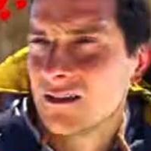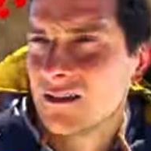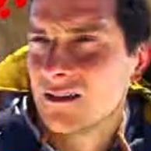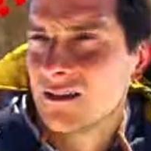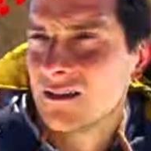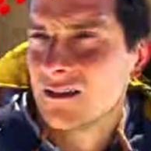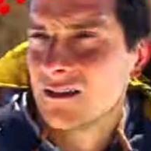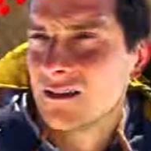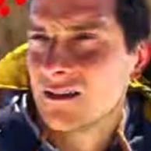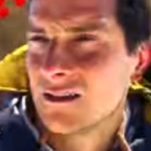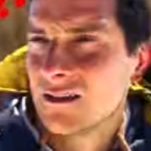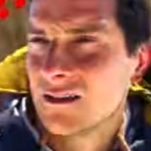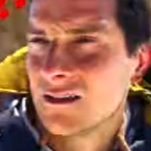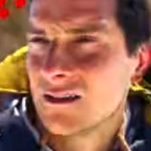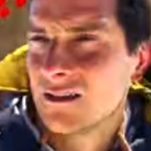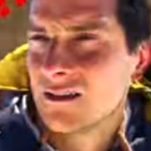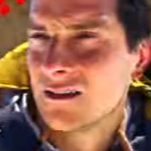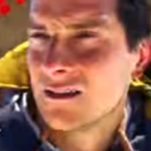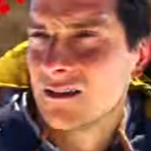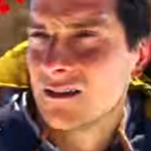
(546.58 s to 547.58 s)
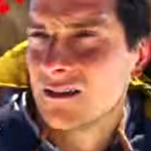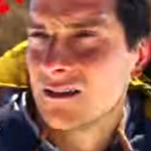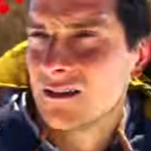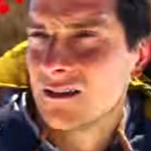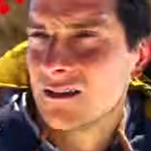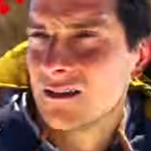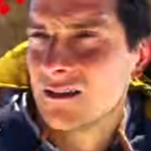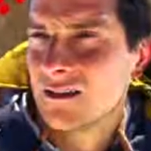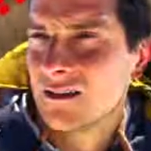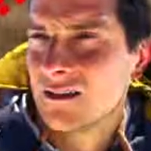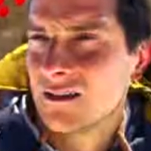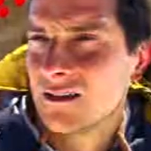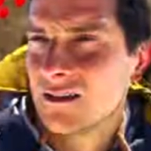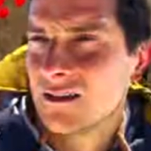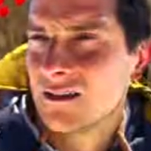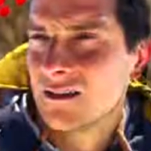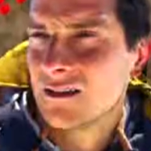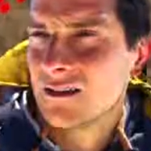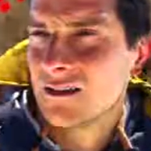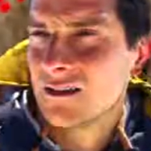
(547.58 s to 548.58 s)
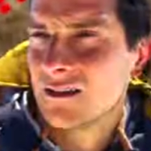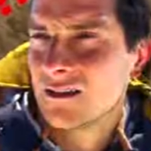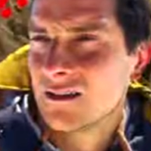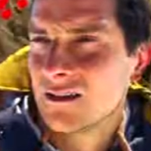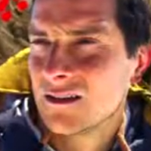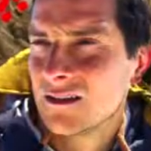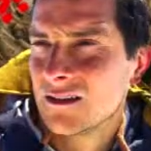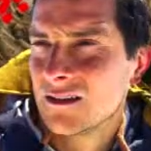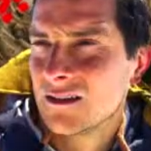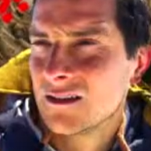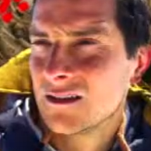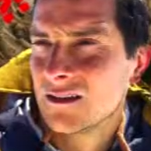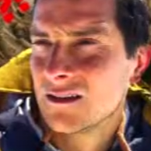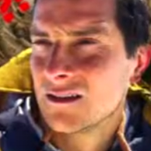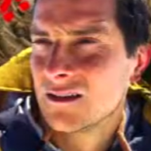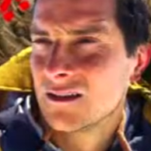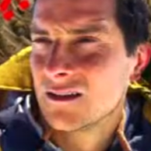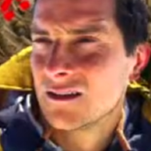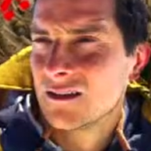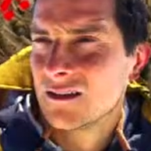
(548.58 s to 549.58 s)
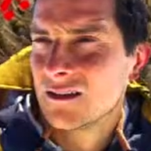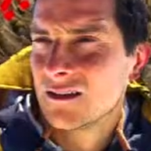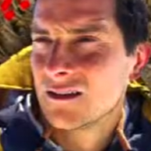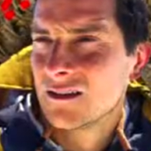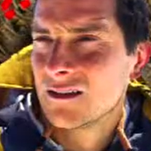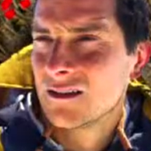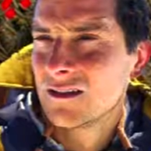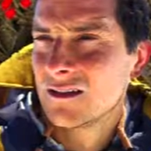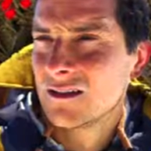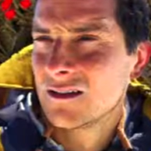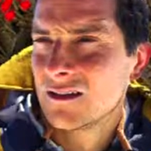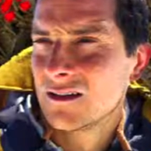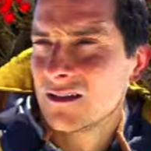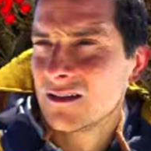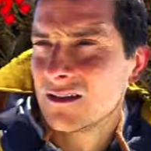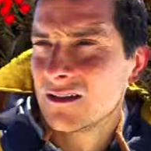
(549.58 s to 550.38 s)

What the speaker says: Nobody speaks.